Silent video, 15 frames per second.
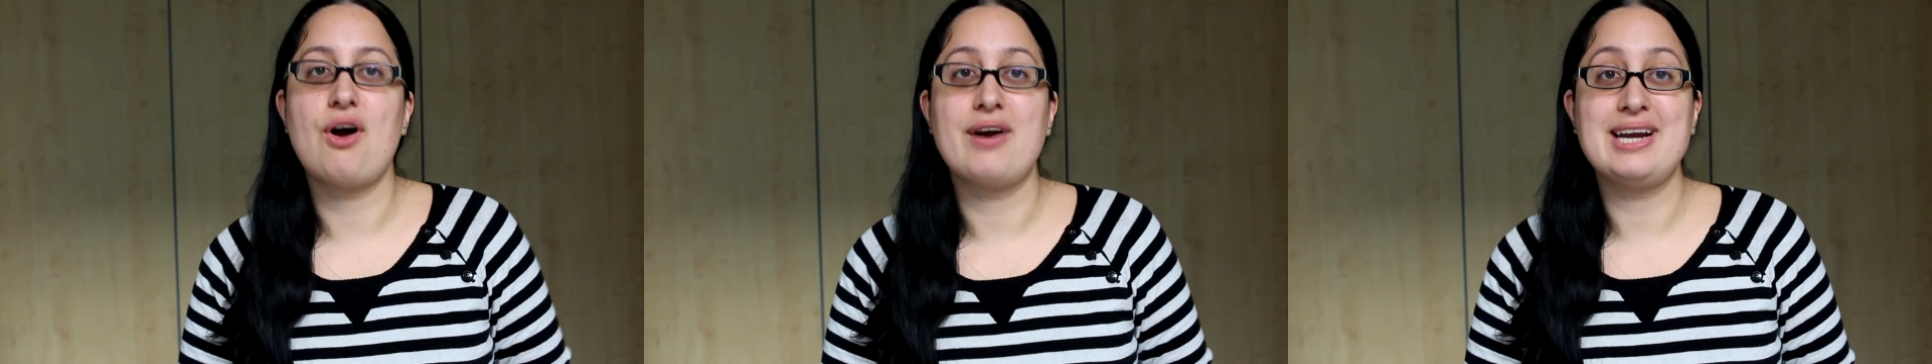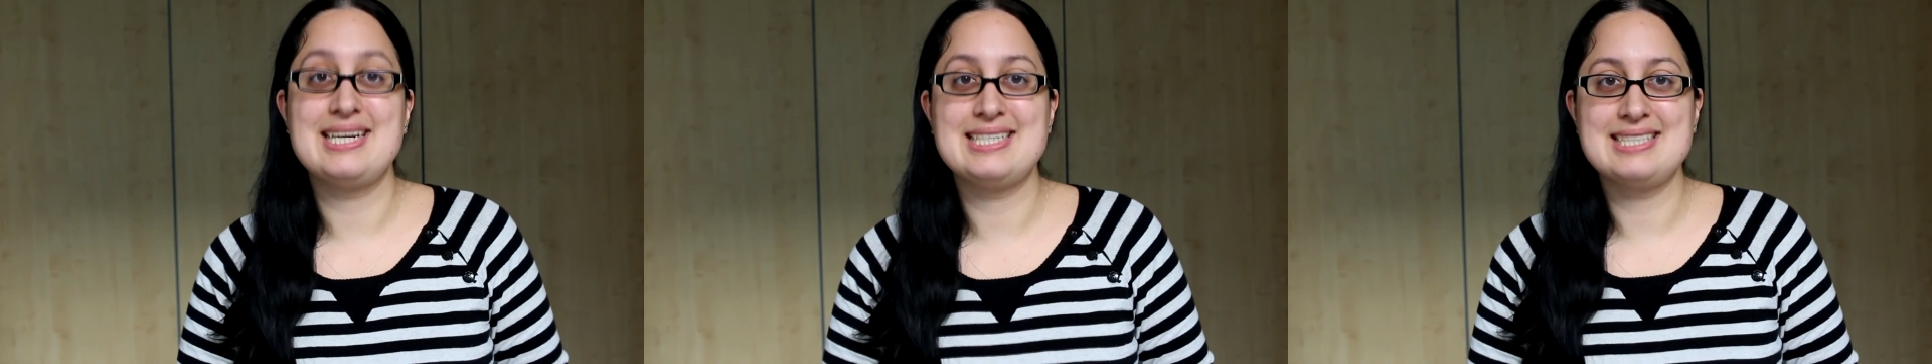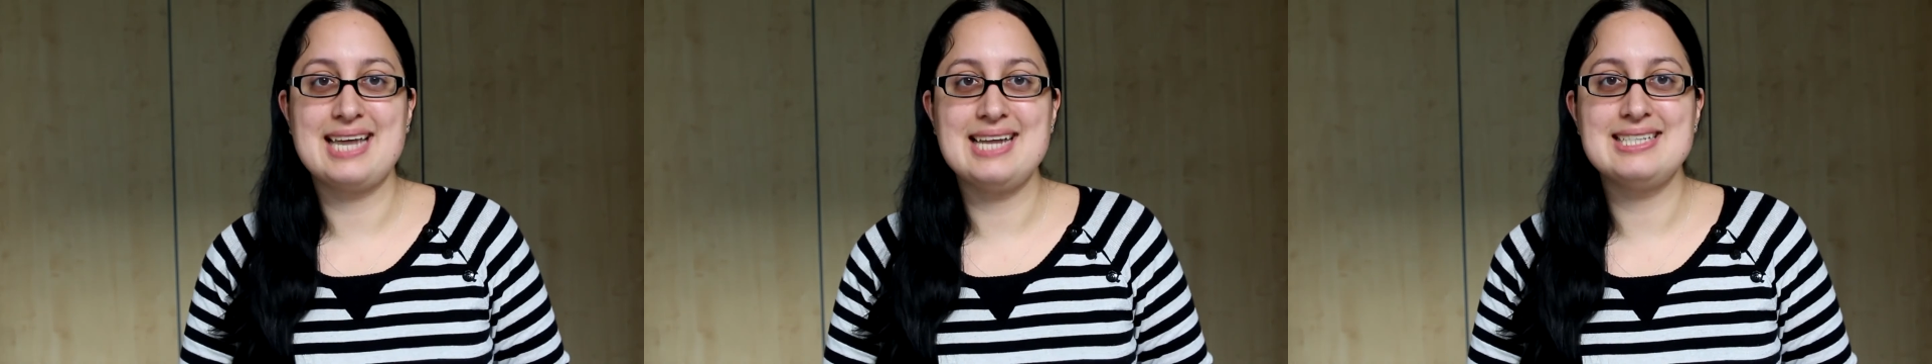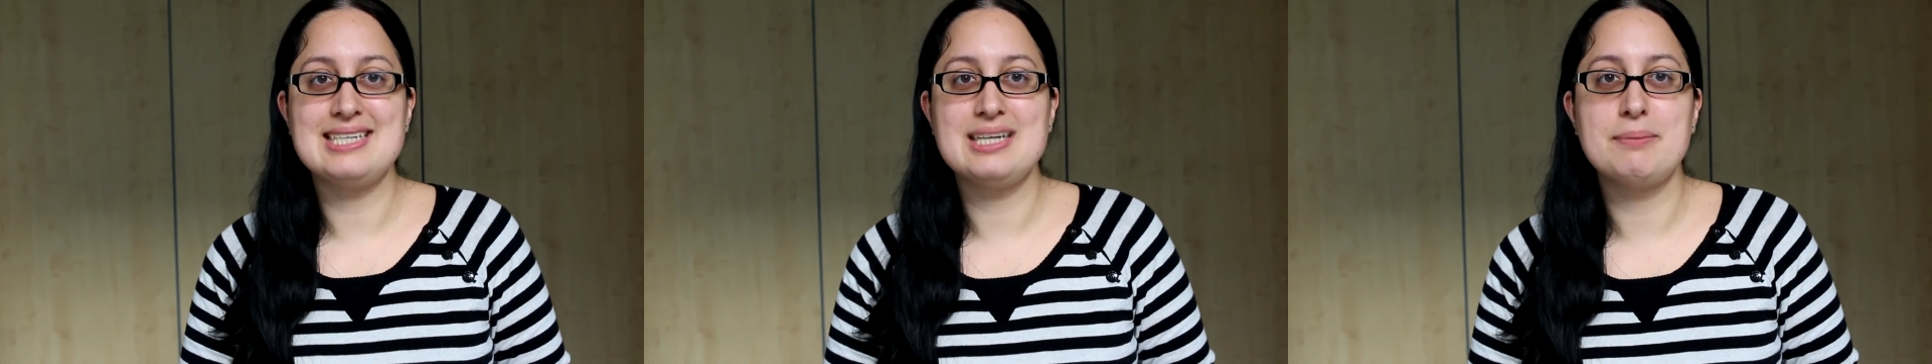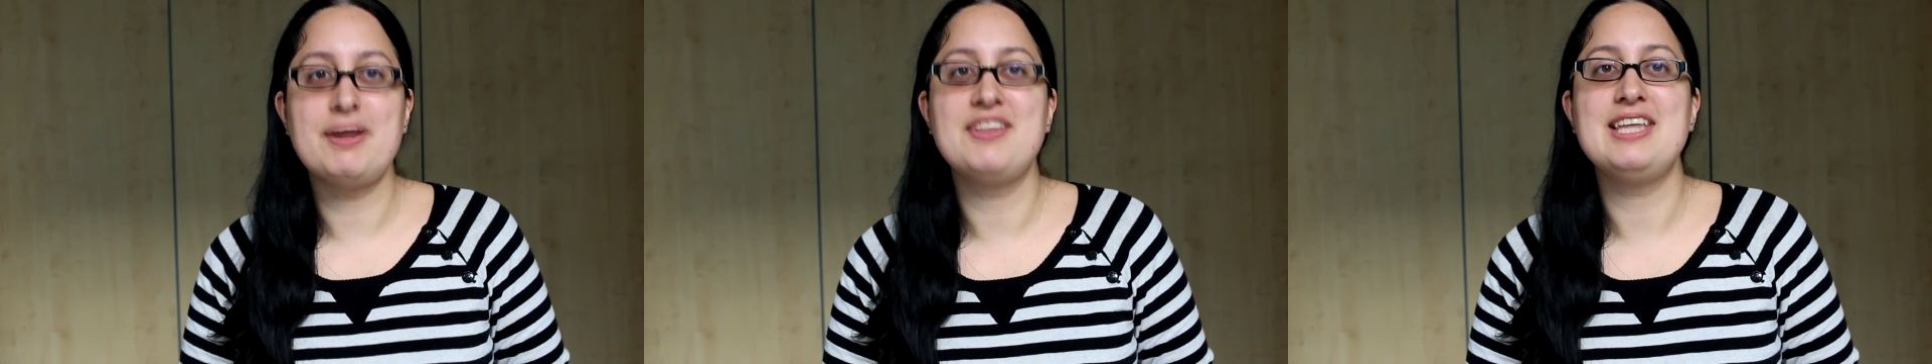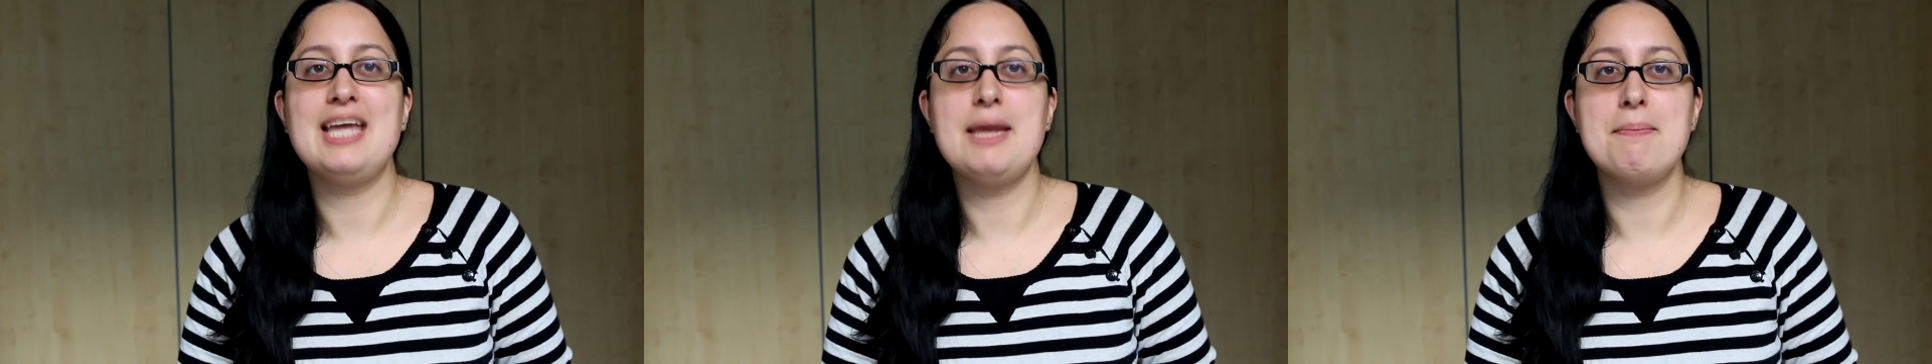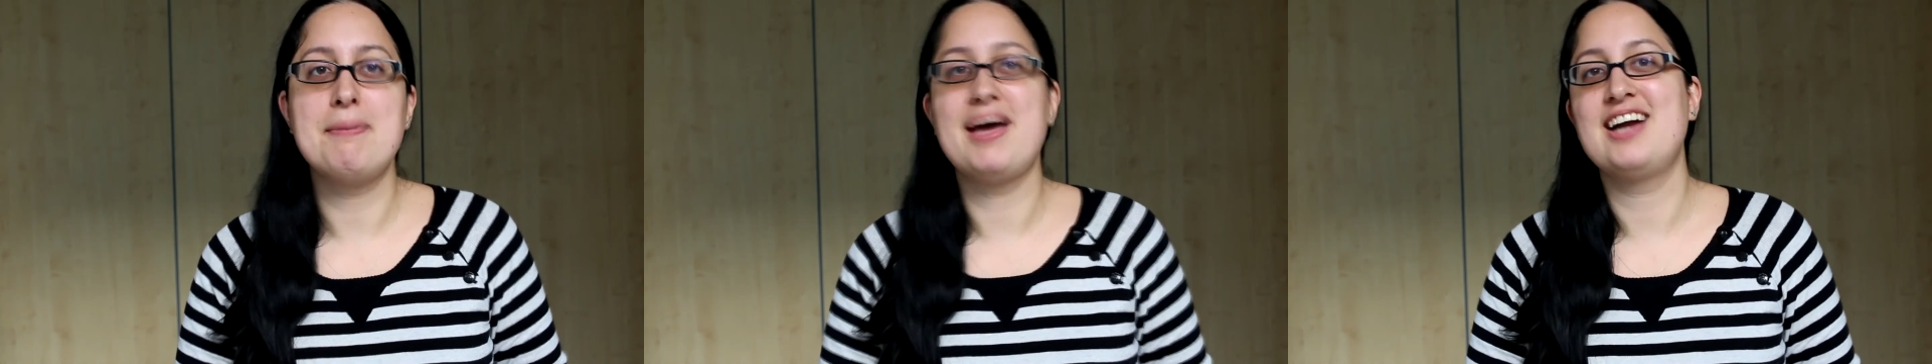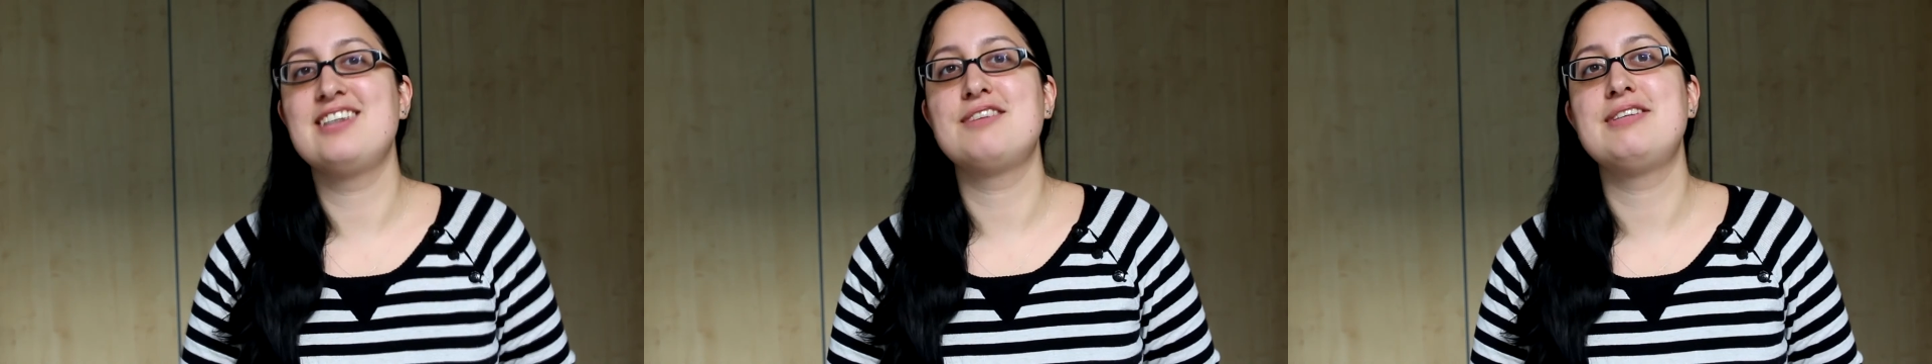are excited about the
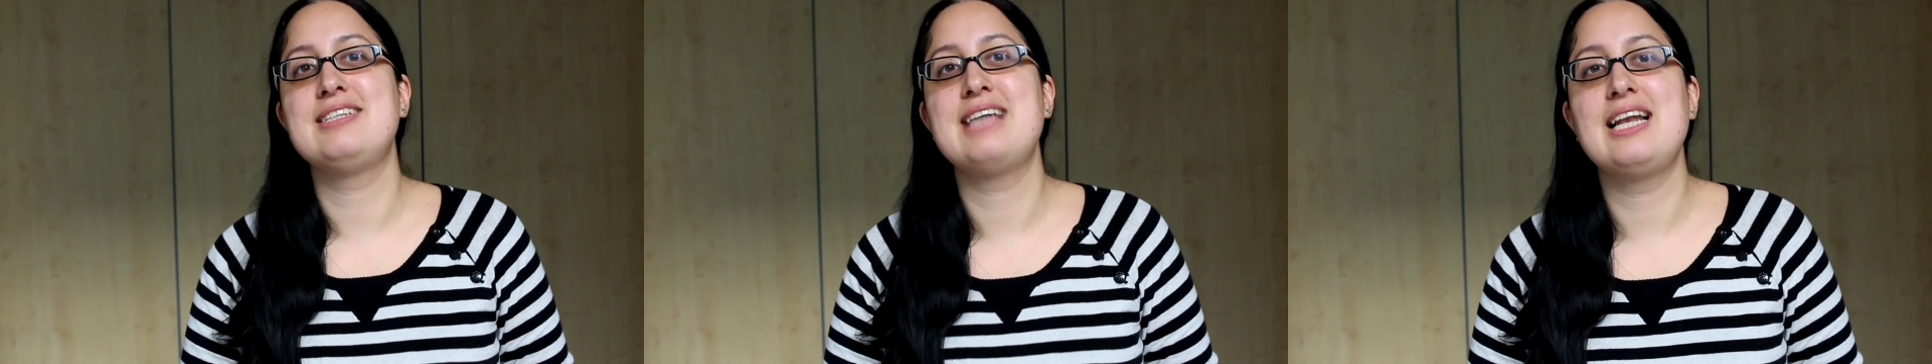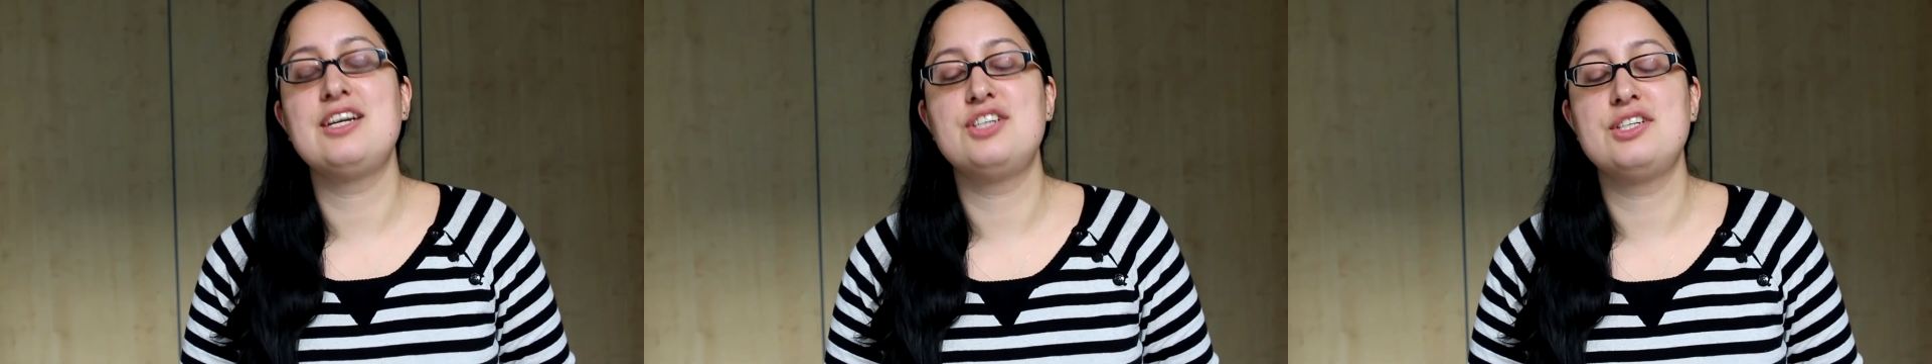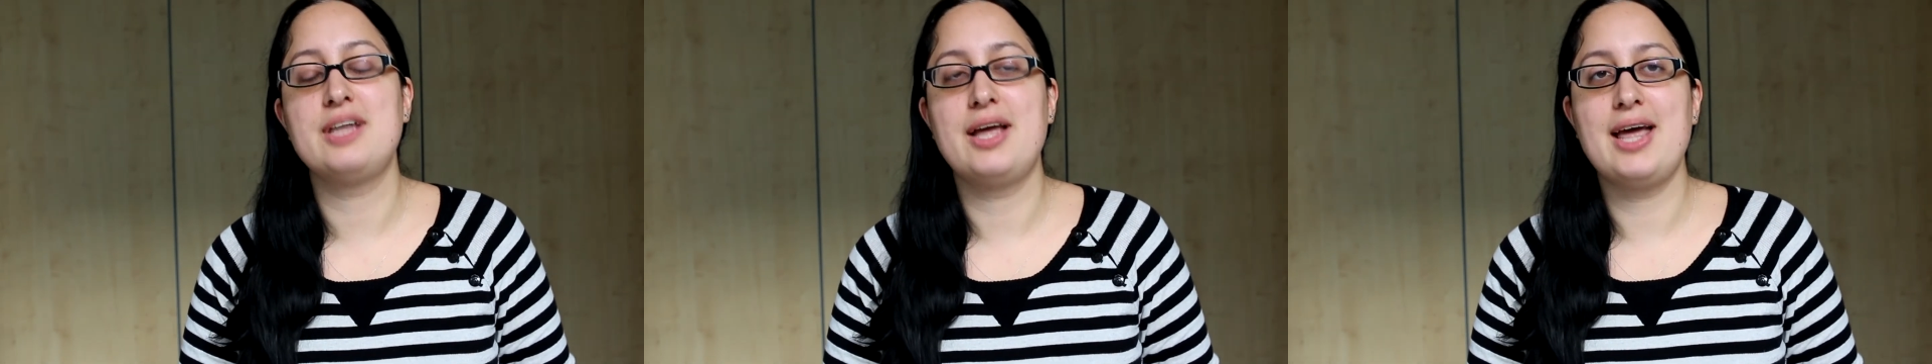impact of intelligent